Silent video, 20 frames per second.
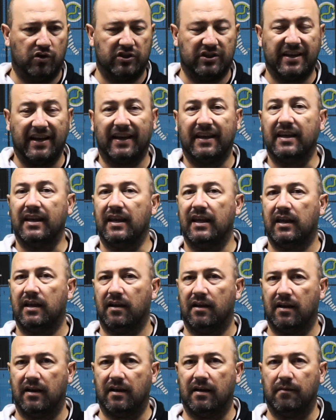technique
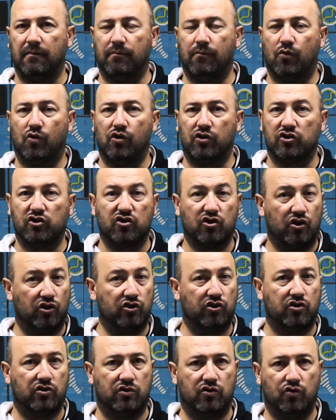and more
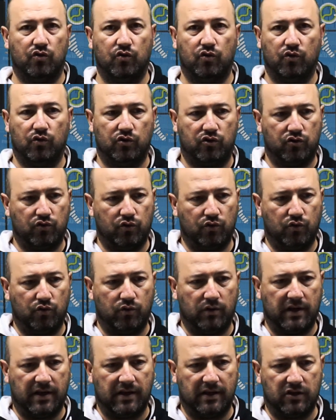shots
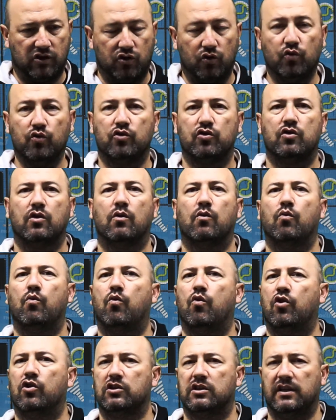to choose
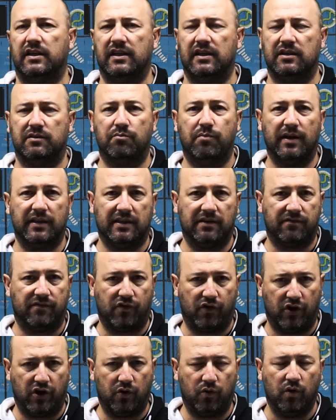what is better
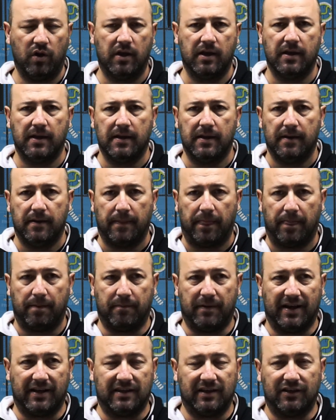for you.
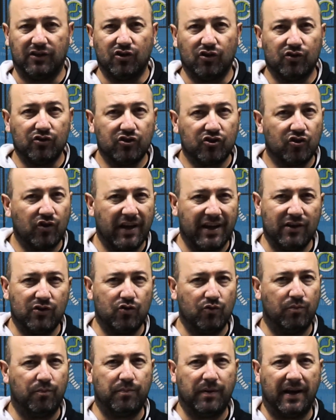But don't try
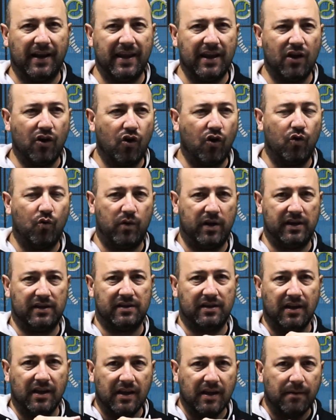to play
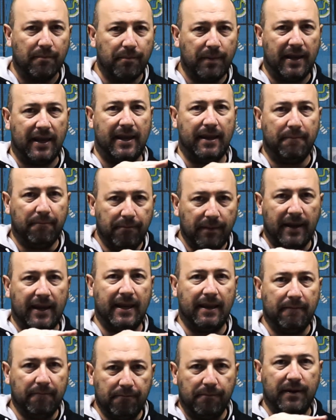always ping,
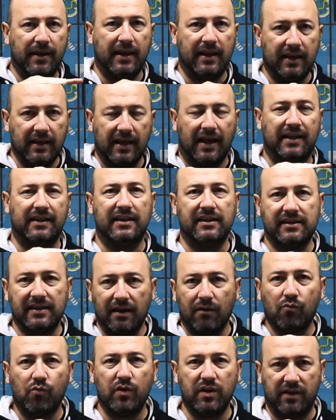ping, ping at the
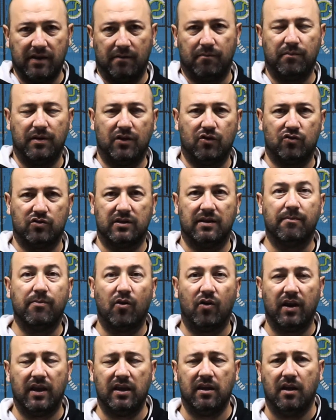same rhythm, because the
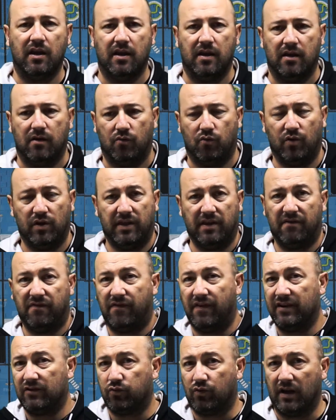volley with the
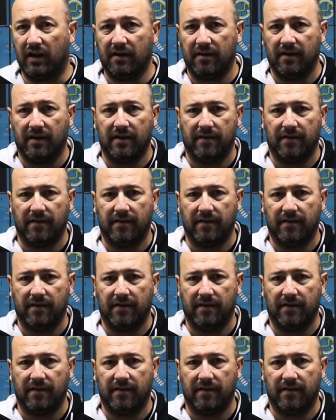first one,